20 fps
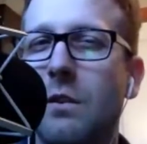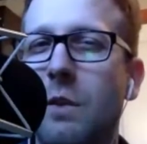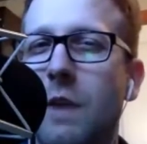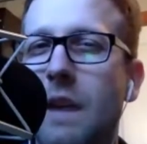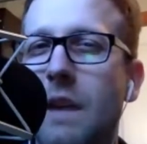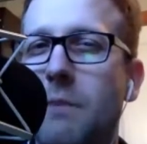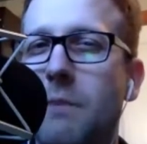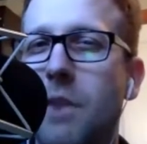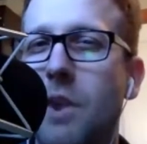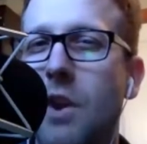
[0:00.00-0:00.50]

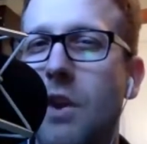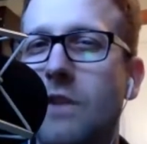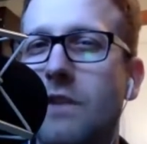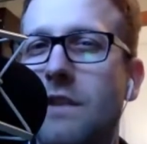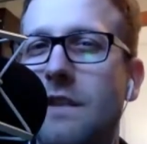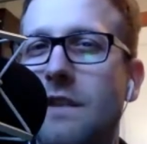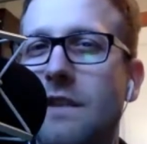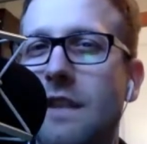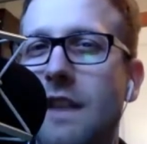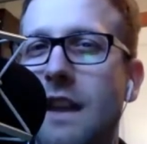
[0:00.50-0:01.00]
wait, Paul
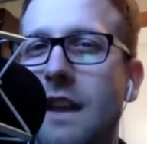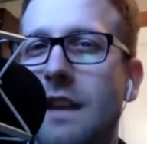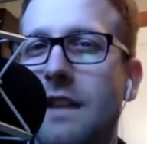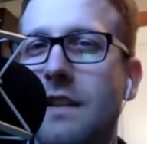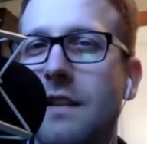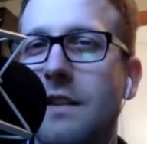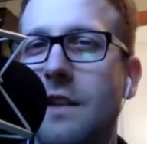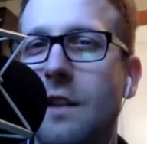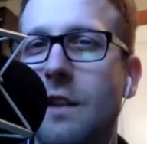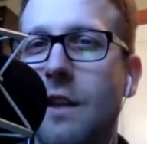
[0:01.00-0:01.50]
just said
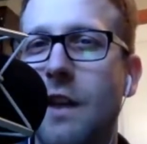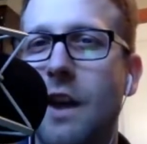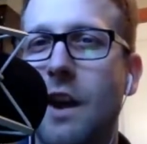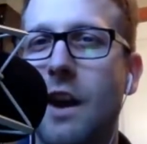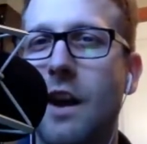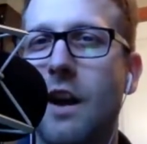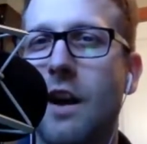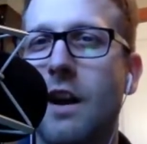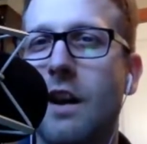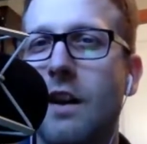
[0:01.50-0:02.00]
the
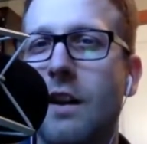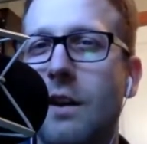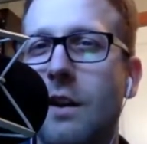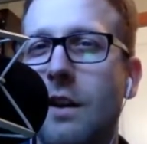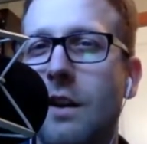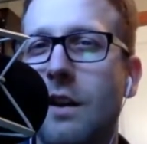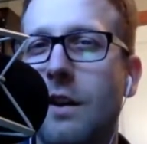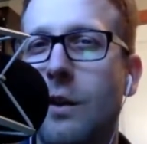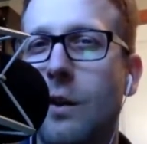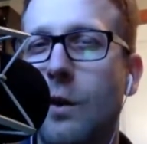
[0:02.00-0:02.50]
law
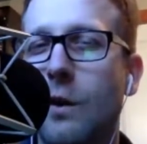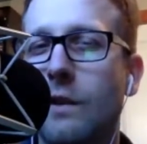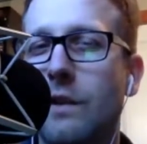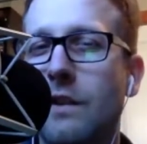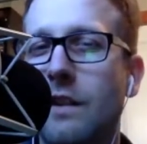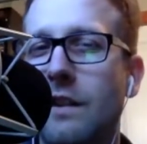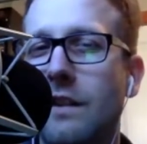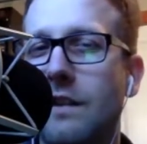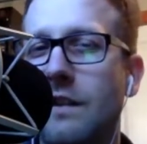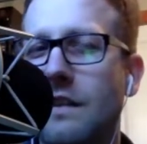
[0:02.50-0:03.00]
holds
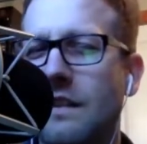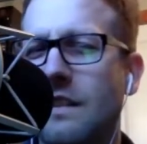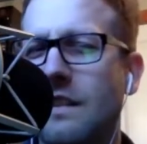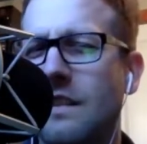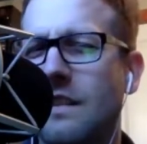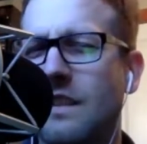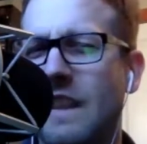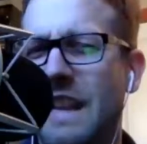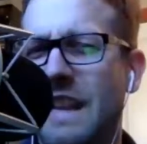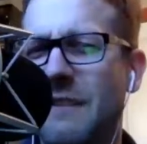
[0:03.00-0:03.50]
us in
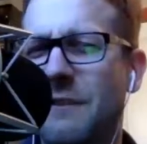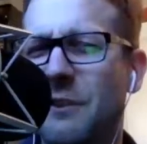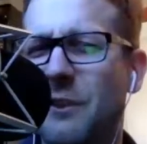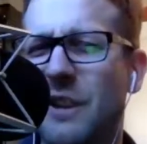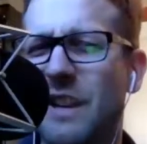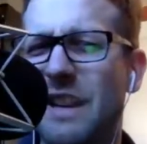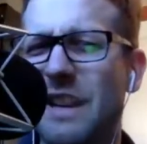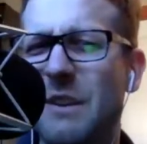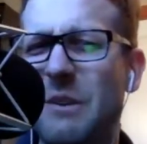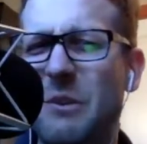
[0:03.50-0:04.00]

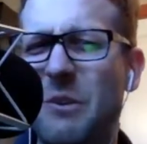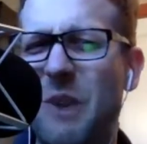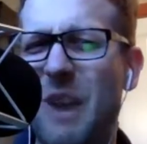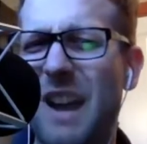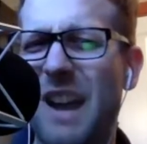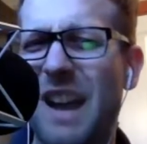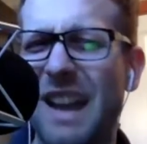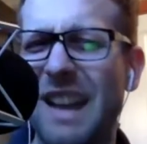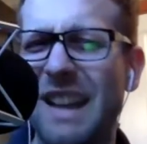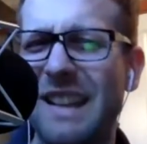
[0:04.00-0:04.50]
slavery?
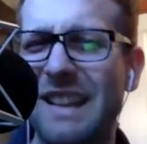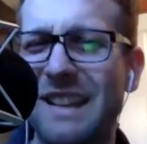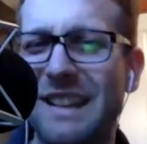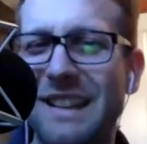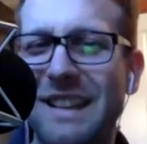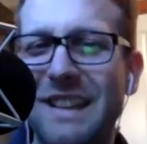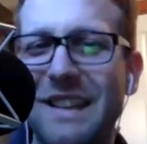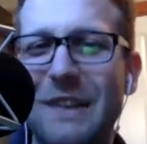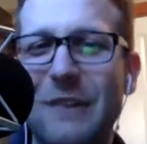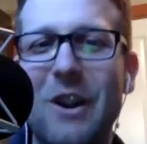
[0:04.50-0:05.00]
What?
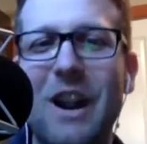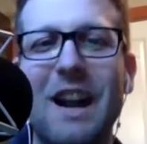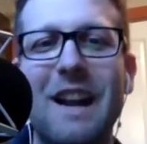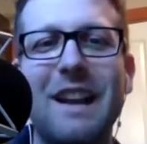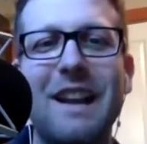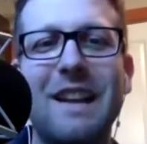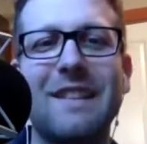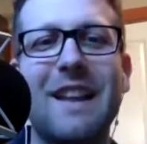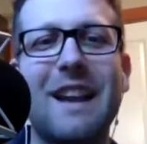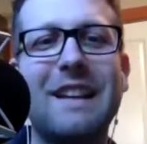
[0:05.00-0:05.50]

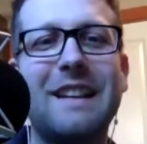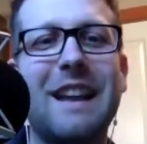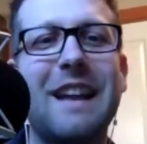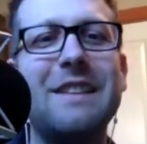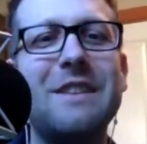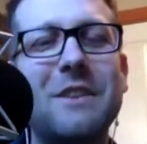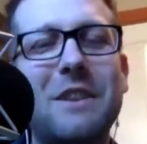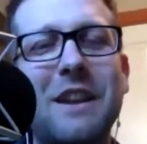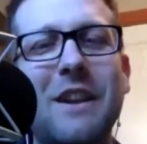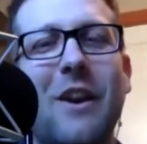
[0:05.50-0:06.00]
Right? Like,
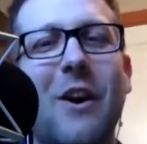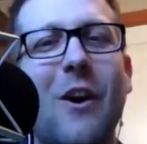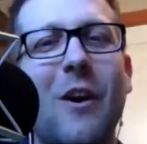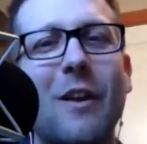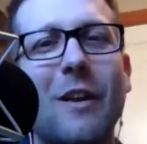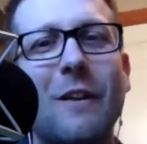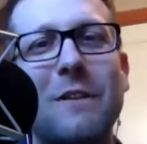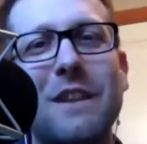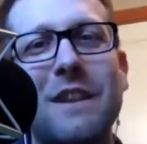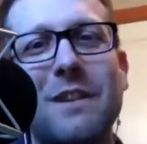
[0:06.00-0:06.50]
and you get
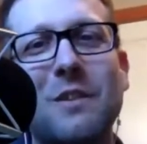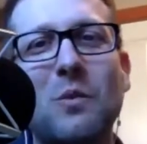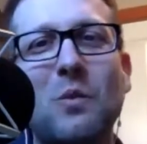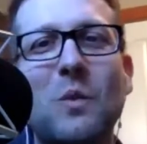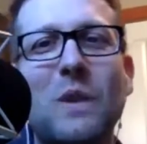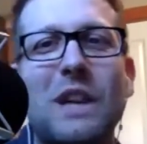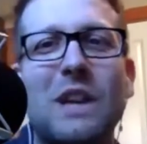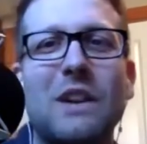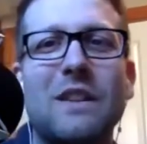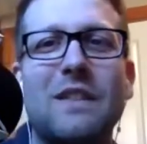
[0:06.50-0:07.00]
all of these
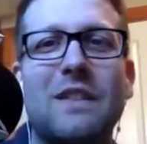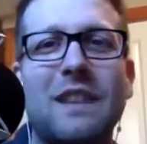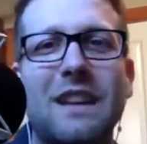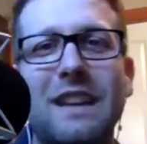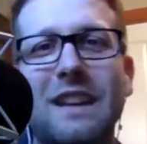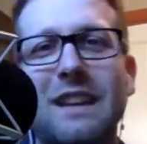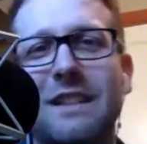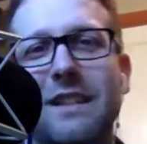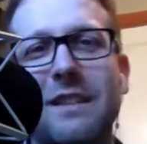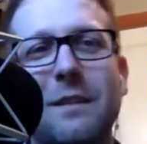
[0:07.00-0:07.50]
weird
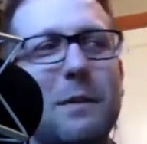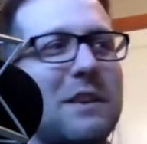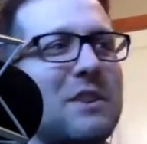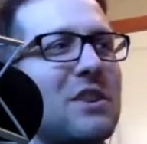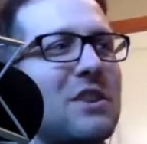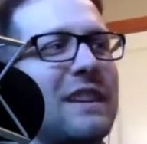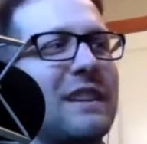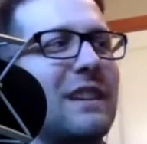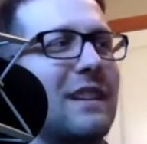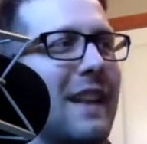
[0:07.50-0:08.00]
things,
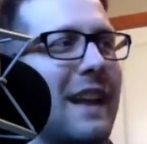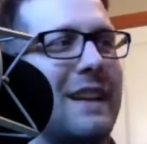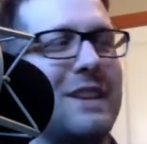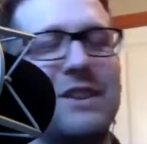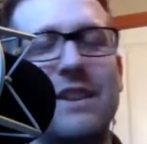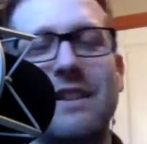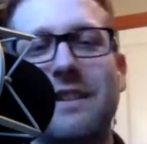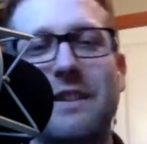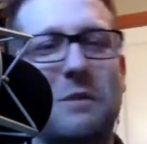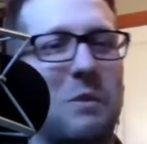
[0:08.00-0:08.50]
especially in
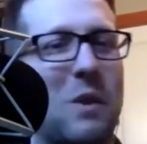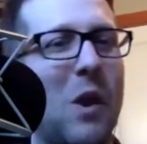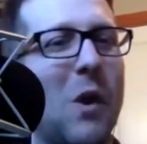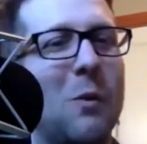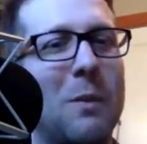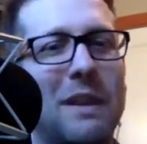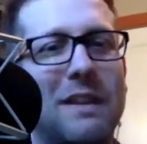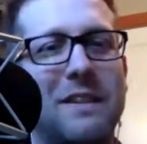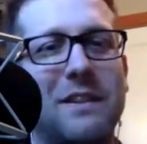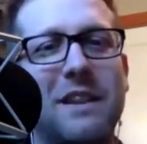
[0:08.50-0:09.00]
Galatians and
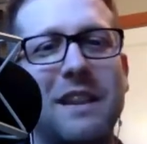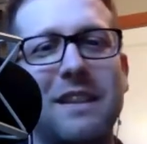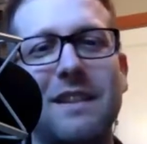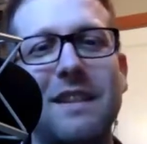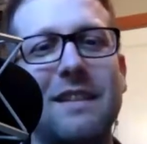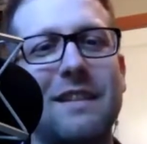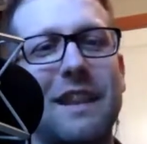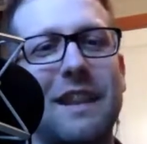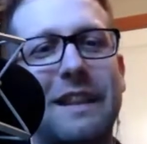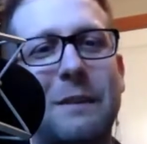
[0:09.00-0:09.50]
Romans, you get
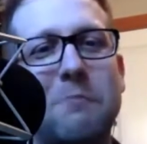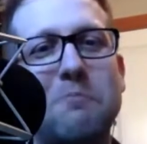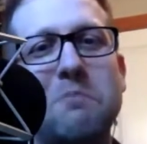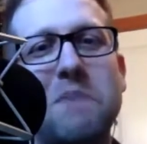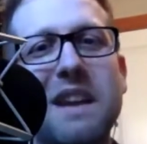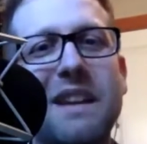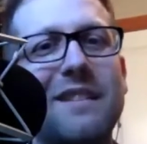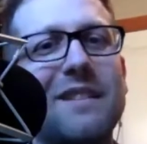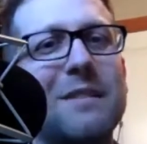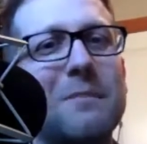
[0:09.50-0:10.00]
these like
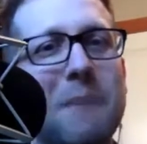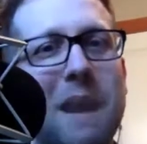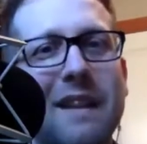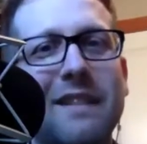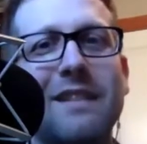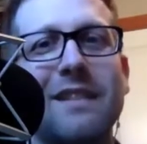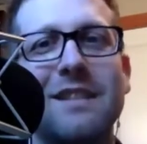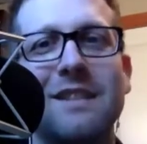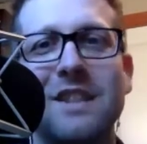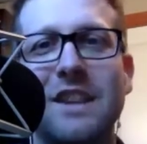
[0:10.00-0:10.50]
mixed
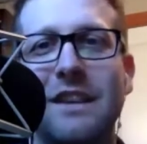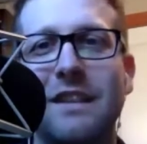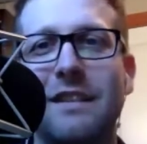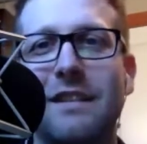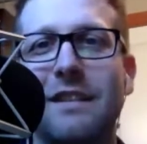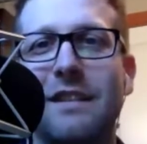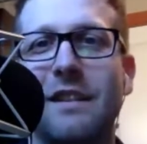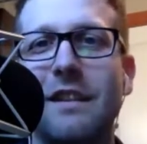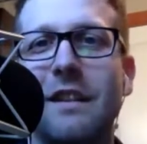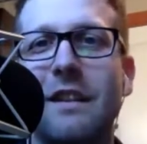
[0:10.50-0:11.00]

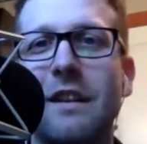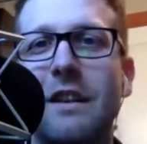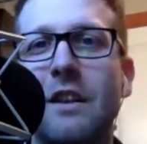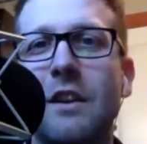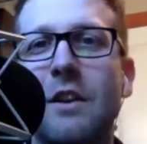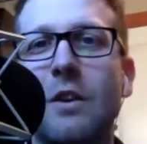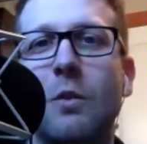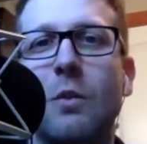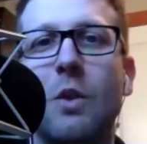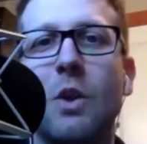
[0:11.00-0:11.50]
messages.
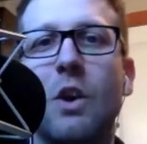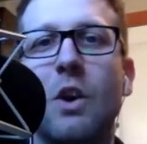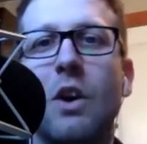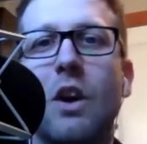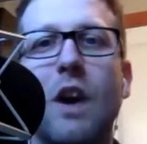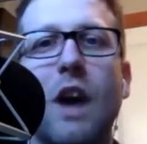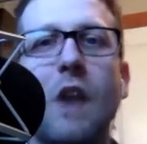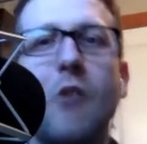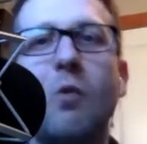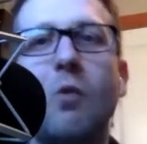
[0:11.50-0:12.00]

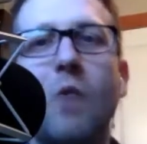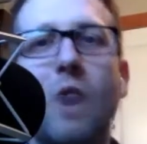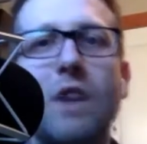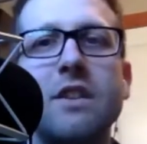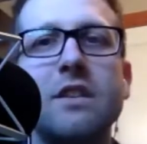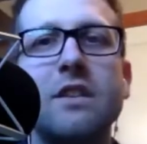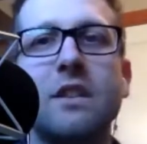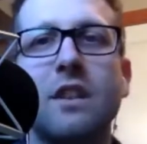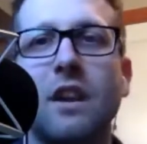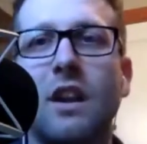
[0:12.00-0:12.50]
Well, I
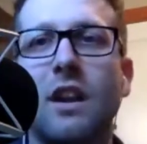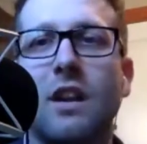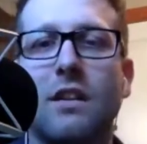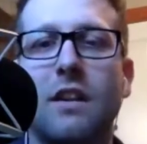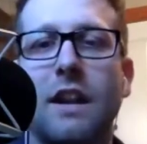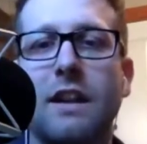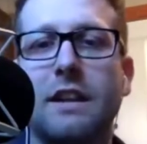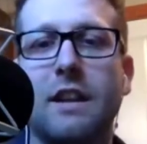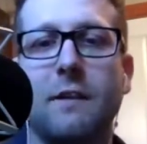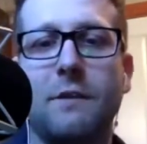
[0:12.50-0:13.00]
wonder,
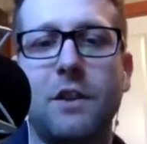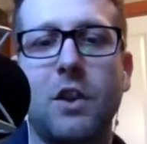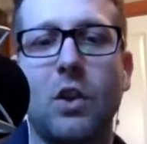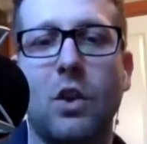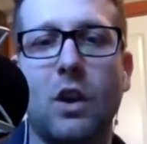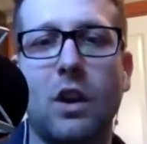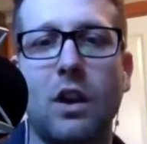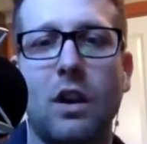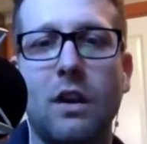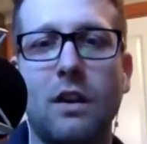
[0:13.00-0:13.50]
like, if
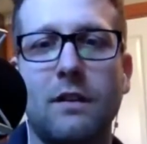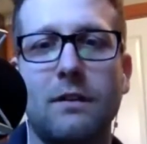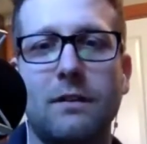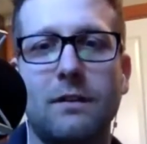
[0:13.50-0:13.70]
you're